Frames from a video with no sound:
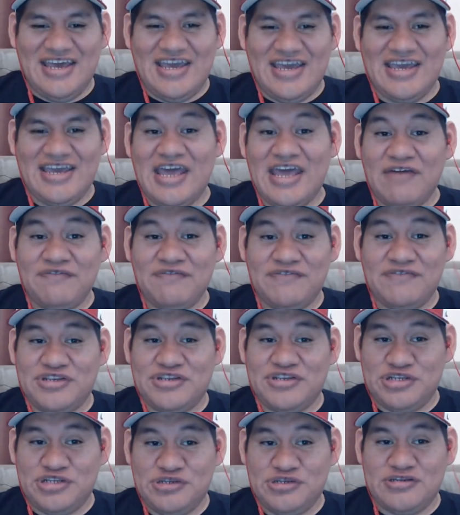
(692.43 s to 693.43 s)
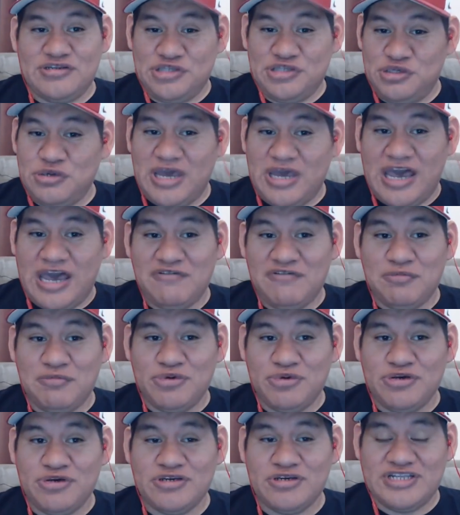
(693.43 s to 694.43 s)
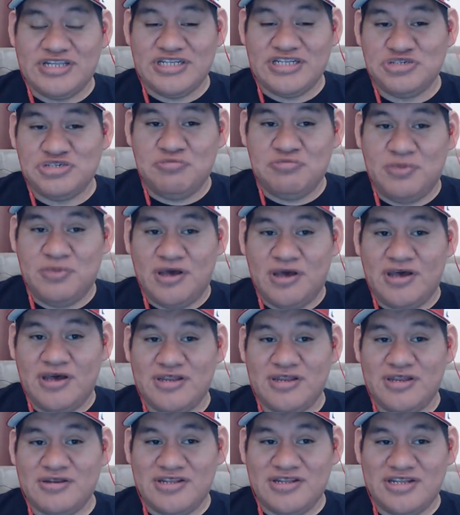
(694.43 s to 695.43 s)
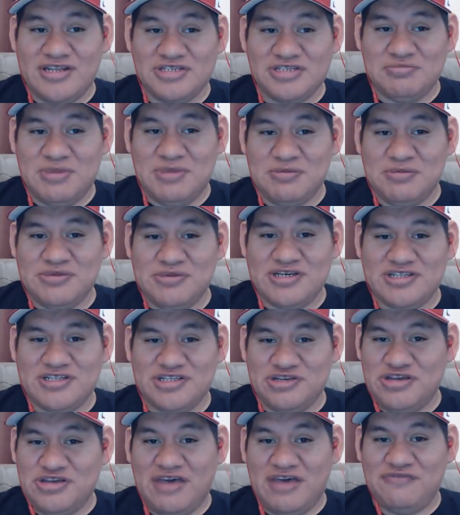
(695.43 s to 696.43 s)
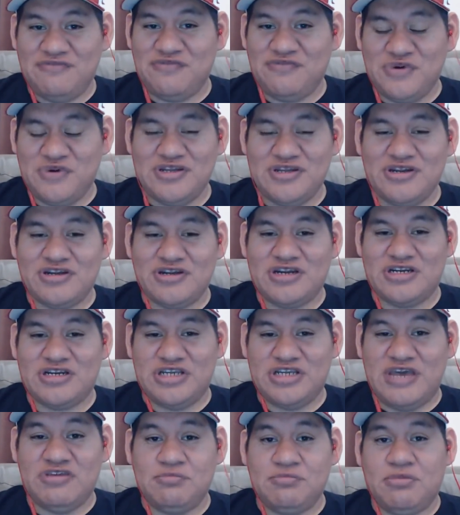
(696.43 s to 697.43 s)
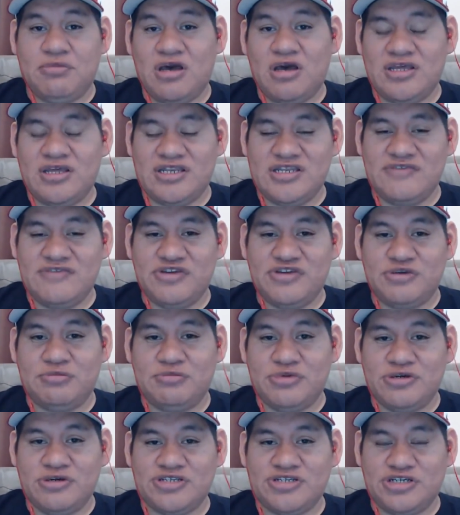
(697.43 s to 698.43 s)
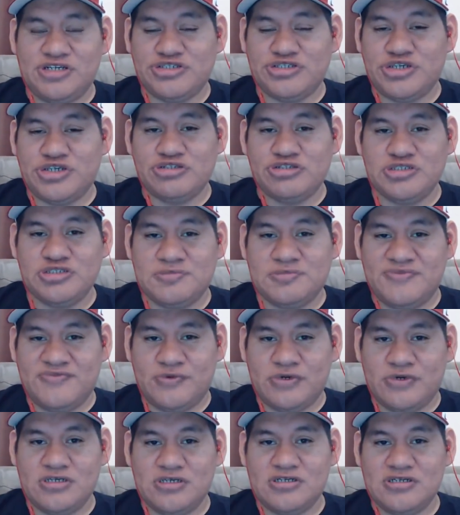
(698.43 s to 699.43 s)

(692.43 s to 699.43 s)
And do you have a book that you bought? Do you have one, or have you bought any of your journals before?